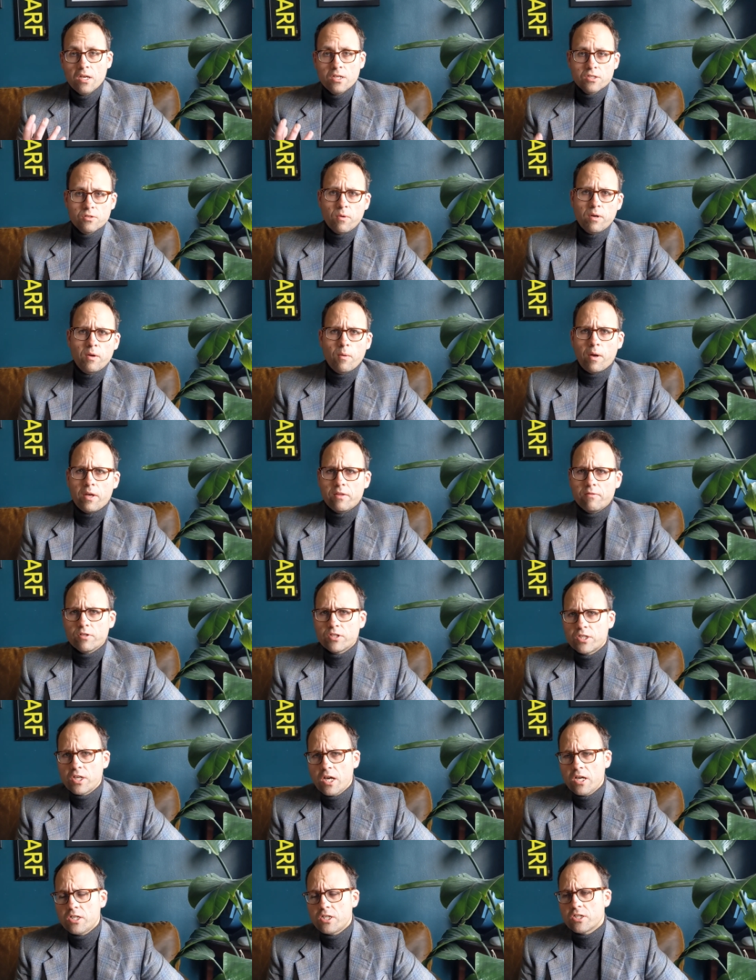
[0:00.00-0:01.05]
So anyway, the
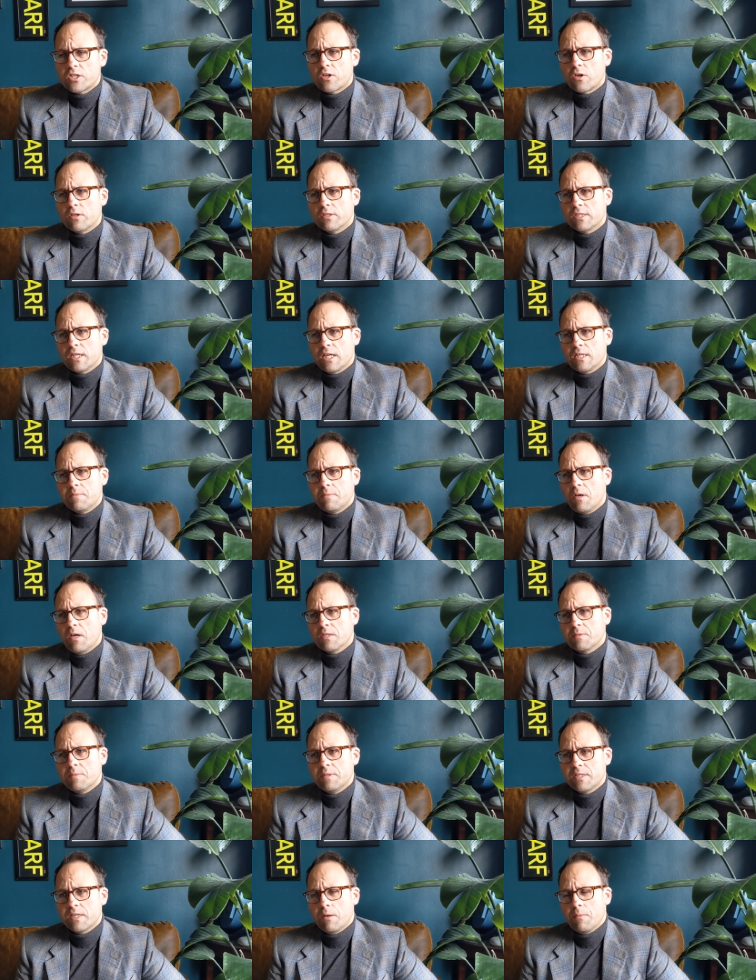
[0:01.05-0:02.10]
researchers contacted me,
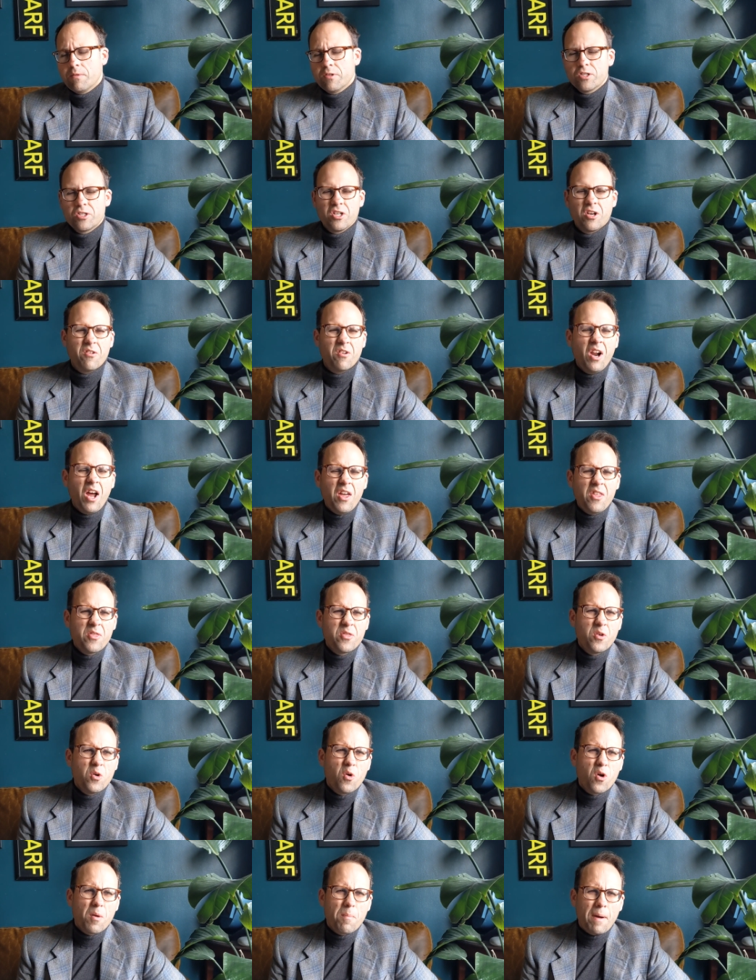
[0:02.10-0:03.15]
asked me to come on the show, and I
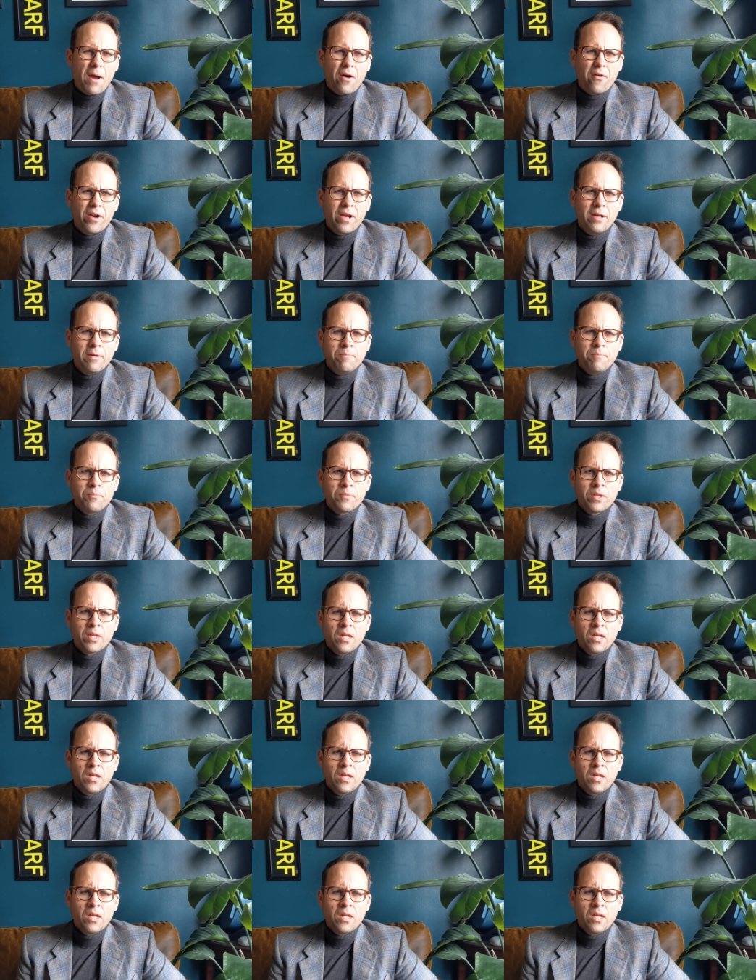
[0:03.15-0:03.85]
thought about it,